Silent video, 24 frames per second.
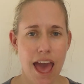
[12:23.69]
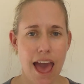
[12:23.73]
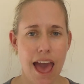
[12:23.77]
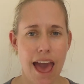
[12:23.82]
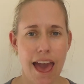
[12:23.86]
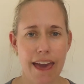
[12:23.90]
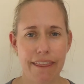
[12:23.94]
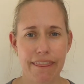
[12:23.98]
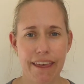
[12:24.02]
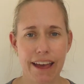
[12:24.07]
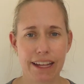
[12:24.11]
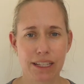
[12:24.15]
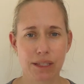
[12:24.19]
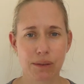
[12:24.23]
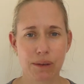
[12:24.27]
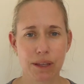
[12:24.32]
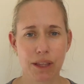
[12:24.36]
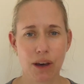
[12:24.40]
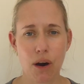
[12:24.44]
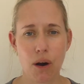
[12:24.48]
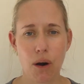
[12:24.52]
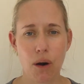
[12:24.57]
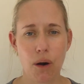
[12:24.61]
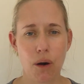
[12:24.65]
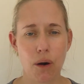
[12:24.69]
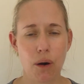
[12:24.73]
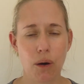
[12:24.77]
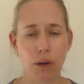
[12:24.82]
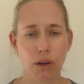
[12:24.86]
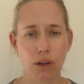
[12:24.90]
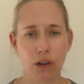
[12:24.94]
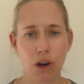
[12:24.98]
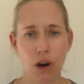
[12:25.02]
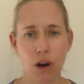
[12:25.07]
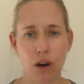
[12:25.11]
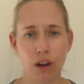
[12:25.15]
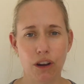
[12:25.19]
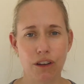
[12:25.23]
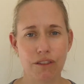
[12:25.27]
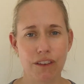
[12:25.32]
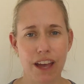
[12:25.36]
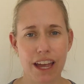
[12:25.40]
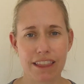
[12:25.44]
And that's where the whole goal of